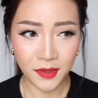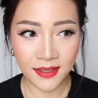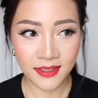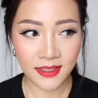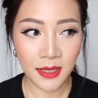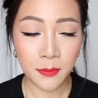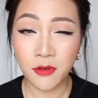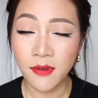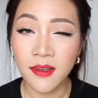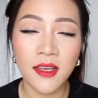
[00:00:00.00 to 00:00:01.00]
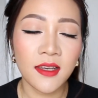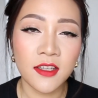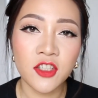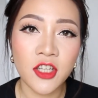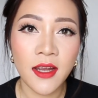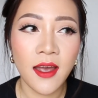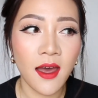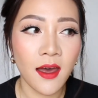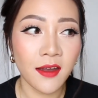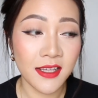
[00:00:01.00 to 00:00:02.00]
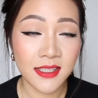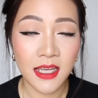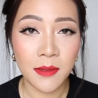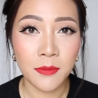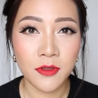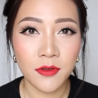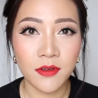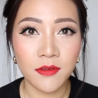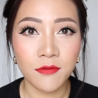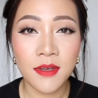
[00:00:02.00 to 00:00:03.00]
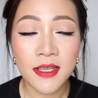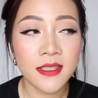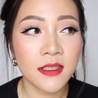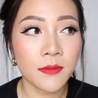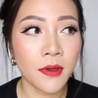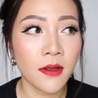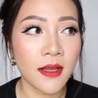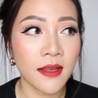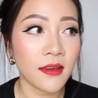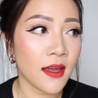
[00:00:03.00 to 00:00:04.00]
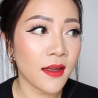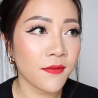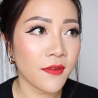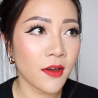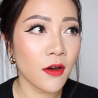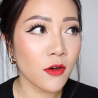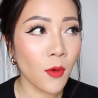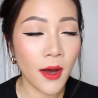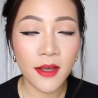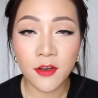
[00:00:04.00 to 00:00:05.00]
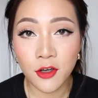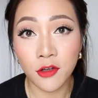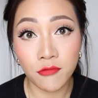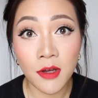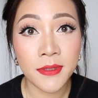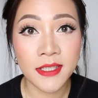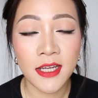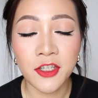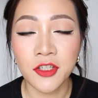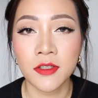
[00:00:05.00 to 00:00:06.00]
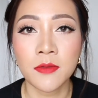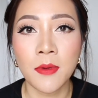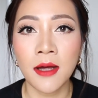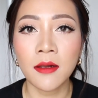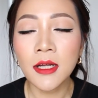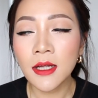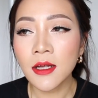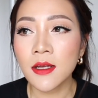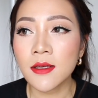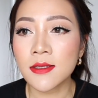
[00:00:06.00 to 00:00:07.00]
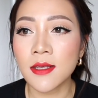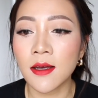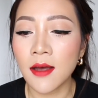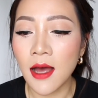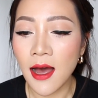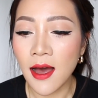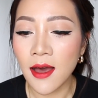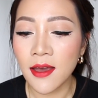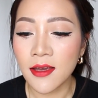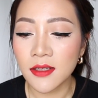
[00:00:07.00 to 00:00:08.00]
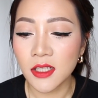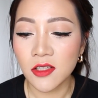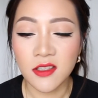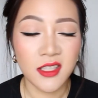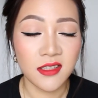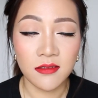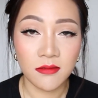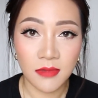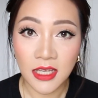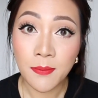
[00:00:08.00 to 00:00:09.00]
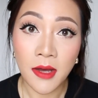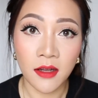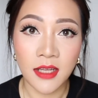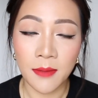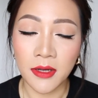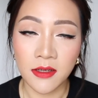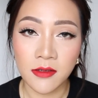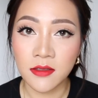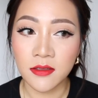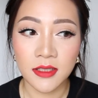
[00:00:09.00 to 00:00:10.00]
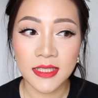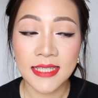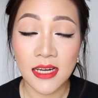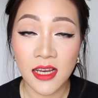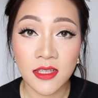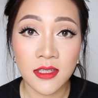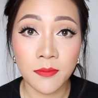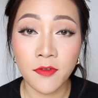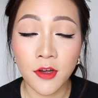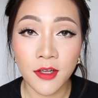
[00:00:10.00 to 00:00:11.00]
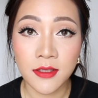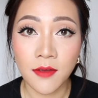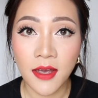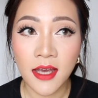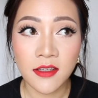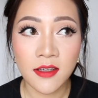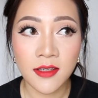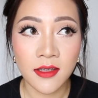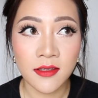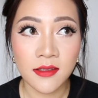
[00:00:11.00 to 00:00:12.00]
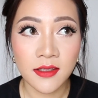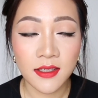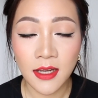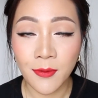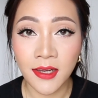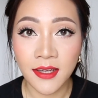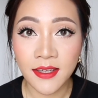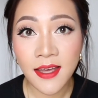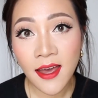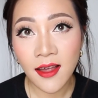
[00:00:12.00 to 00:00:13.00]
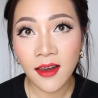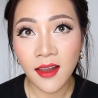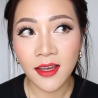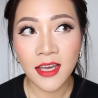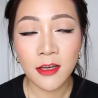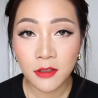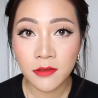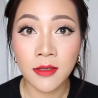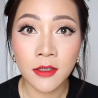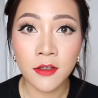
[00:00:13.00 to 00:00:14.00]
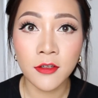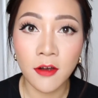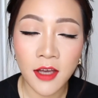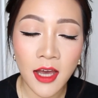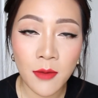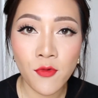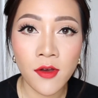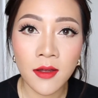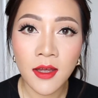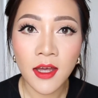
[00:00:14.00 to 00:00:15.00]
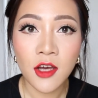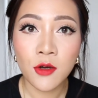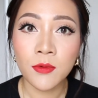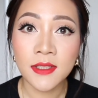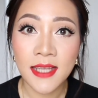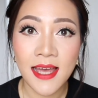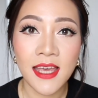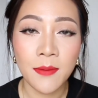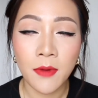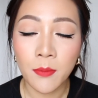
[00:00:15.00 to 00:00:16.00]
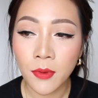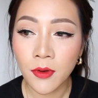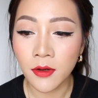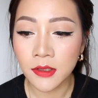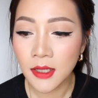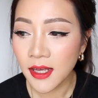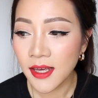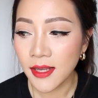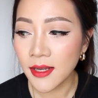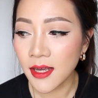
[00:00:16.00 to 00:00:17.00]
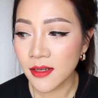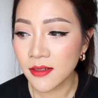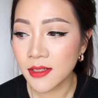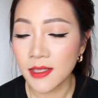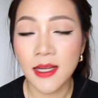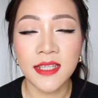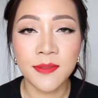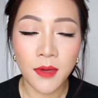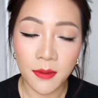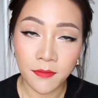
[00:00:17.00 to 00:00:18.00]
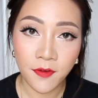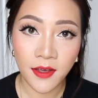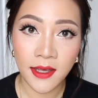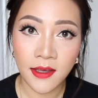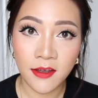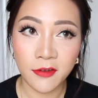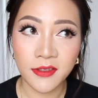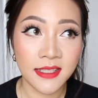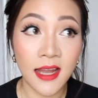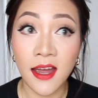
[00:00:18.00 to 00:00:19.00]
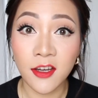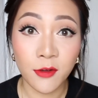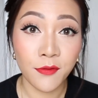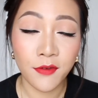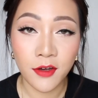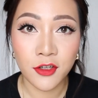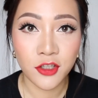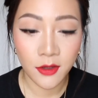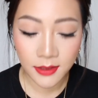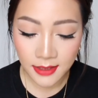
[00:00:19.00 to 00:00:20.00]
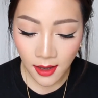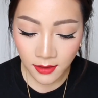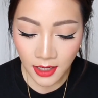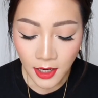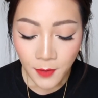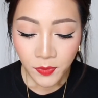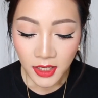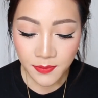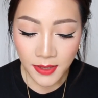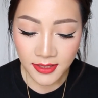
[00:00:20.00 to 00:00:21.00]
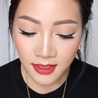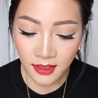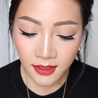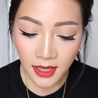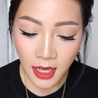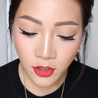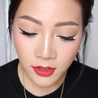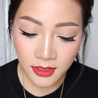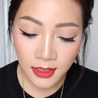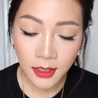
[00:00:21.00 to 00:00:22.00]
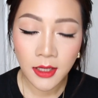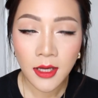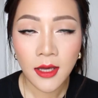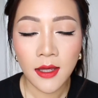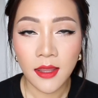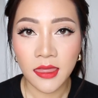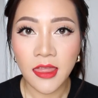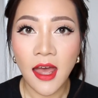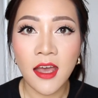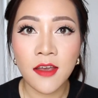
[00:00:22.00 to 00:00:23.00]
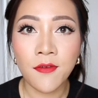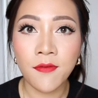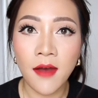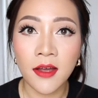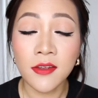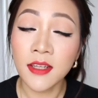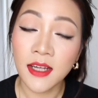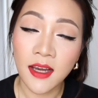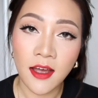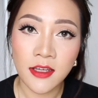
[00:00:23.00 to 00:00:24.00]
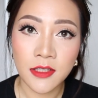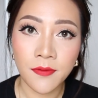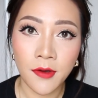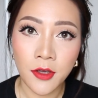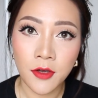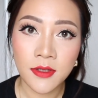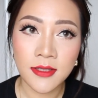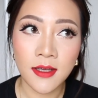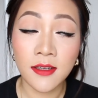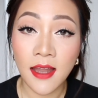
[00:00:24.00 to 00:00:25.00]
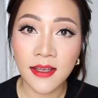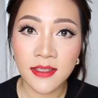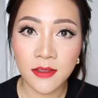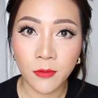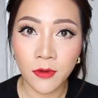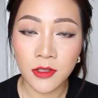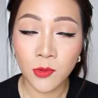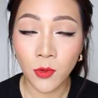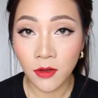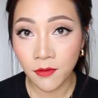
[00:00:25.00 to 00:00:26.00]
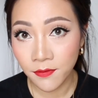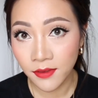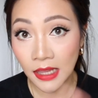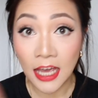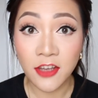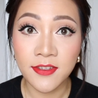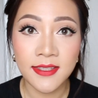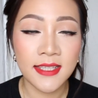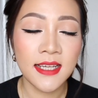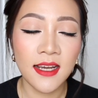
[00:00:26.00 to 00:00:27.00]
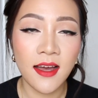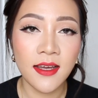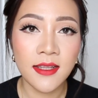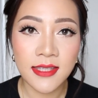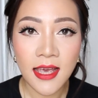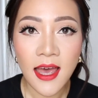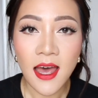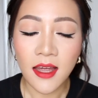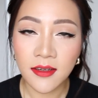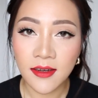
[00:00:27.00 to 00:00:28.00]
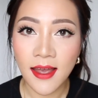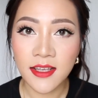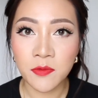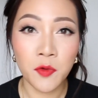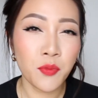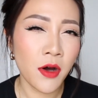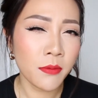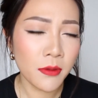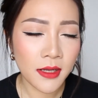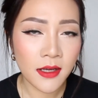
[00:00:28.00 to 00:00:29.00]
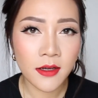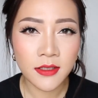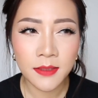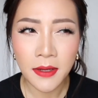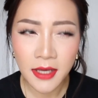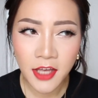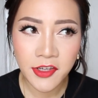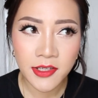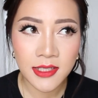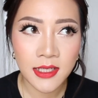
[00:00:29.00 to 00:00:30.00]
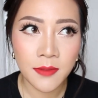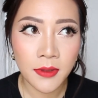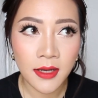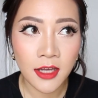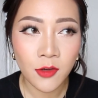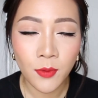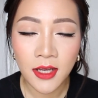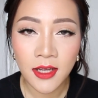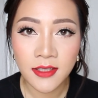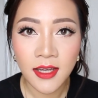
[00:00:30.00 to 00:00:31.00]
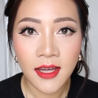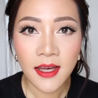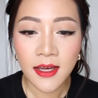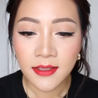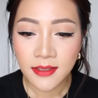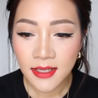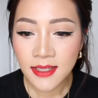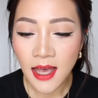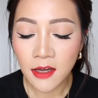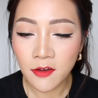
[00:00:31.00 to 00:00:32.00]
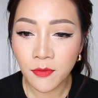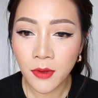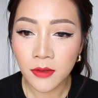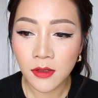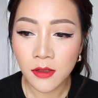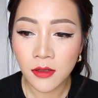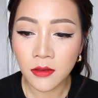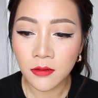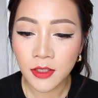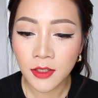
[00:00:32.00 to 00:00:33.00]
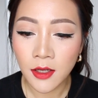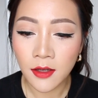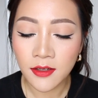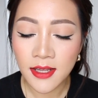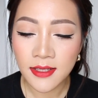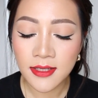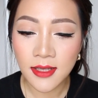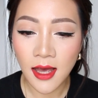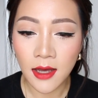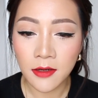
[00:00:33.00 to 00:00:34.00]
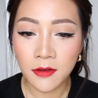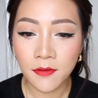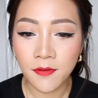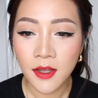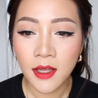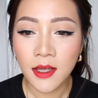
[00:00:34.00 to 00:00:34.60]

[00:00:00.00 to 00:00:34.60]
it seemed really legit and it seemed reasonable, and they've got quite a good reputation as well, so I just emailed them and sent in some photos of Aiden, and they were like, yeah, like, he looks really good on camera, we'll take him on board. And then the next month he started doing photo shoots, and it's basically the agency, they find the clients for you. So Next was one of the agency's clients, and Next will probably go to my agency and be like, we need this kind of model, you know, this kind of